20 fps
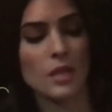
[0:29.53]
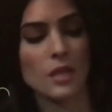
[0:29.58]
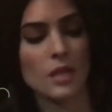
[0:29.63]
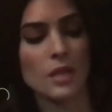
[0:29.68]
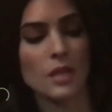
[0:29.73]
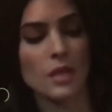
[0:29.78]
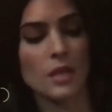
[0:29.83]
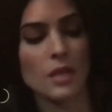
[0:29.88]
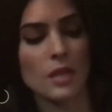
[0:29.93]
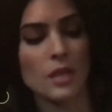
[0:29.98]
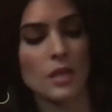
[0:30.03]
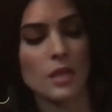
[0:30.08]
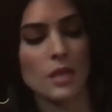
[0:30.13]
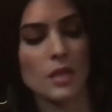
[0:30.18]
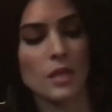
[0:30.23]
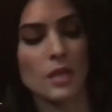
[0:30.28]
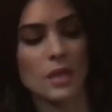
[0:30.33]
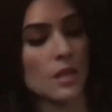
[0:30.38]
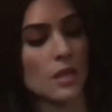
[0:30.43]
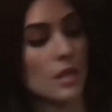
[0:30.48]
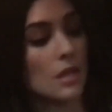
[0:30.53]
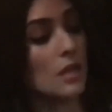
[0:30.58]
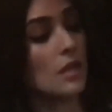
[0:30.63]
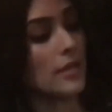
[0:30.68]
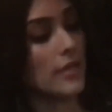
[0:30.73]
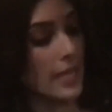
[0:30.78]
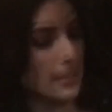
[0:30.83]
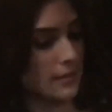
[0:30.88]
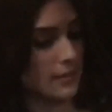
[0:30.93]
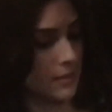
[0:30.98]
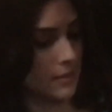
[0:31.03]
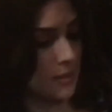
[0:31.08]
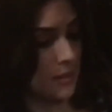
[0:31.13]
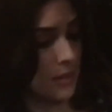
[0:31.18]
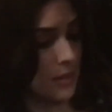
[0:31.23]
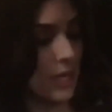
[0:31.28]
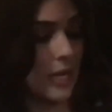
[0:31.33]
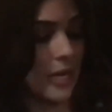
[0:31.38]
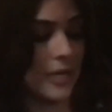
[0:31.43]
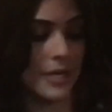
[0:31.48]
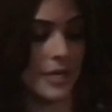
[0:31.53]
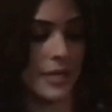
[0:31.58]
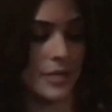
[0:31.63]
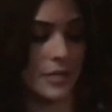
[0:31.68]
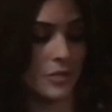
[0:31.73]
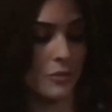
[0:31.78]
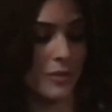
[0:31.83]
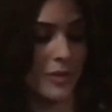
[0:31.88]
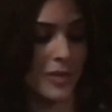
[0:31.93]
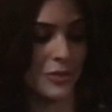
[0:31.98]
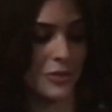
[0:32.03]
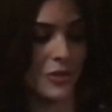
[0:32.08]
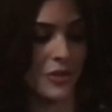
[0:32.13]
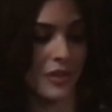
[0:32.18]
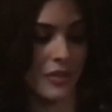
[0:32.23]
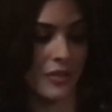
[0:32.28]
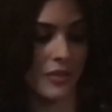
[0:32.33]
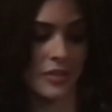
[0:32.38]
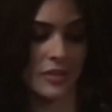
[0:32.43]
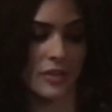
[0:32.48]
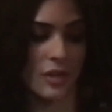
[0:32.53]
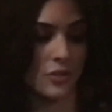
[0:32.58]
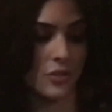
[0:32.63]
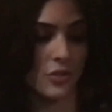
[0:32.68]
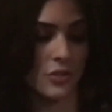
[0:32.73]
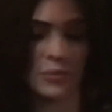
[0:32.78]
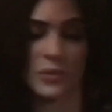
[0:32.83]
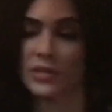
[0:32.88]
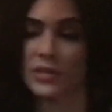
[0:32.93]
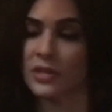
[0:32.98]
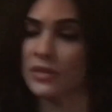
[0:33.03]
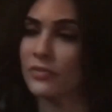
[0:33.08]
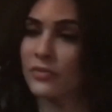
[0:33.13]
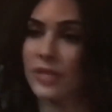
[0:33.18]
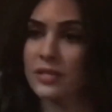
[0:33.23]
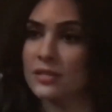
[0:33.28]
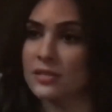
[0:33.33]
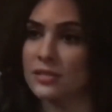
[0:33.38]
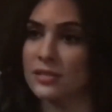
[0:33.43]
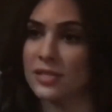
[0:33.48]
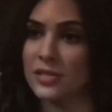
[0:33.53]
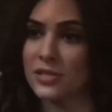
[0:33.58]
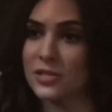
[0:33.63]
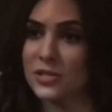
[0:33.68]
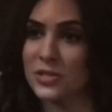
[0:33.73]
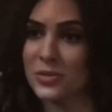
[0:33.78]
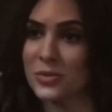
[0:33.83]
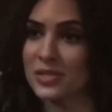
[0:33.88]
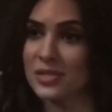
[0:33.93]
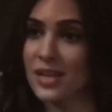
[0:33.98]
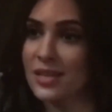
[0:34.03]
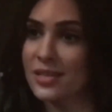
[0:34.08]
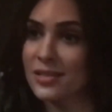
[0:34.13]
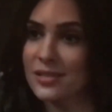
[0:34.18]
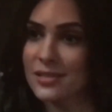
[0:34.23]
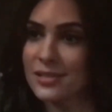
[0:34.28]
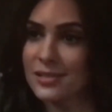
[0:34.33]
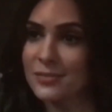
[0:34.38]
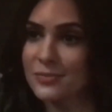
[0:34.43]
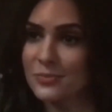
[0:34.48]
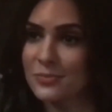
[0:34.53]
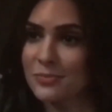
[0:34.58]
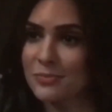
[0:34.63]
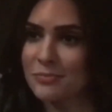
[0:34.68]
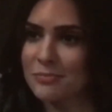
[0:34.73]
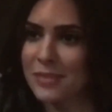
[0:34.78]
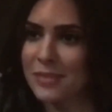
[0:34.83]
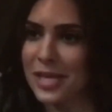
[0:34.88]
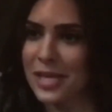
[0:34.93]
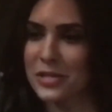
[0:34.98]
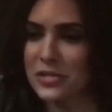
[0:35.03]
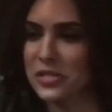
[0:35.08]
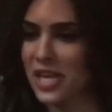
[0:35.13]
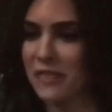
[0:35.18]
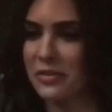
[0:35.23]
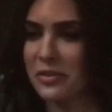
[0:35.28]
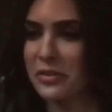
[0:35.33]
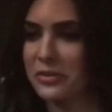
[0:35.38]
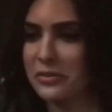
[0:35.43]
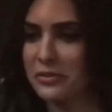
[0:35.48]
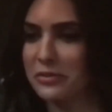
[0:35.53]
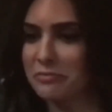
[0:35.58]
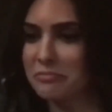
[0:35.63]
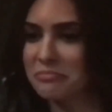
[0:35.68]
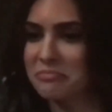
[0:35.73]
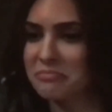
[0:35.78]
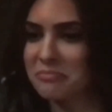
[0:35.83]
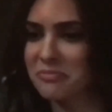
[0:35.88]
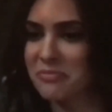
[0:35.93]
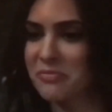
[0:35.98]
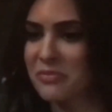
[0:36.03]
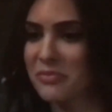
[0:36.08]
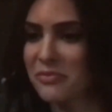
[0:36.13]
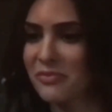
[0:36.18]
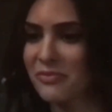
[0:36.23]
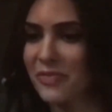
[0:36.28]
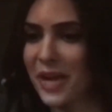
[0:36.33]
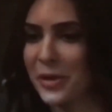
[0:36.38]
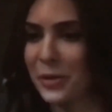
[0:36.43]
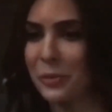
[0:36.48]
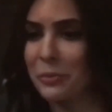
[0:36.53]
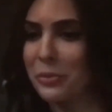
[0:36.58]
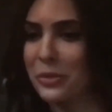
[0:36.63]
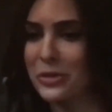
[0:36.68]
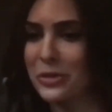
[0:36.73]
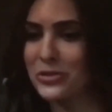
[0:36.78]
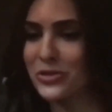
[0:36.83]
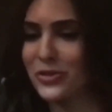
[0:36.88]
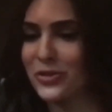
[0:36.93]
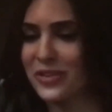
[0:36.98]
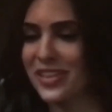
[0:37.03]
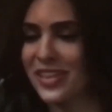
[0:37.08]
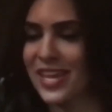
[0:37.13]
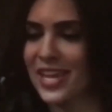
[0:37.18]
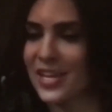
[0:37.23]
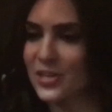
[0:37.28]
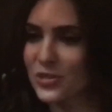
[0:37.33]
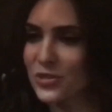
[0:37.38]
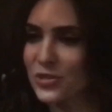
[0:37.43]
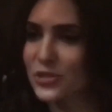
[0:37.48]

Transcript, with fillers: Oh, great. Yes, I needed to make sure that the doctors were convinced that she was nuts. I just gave her a little final push over the edge.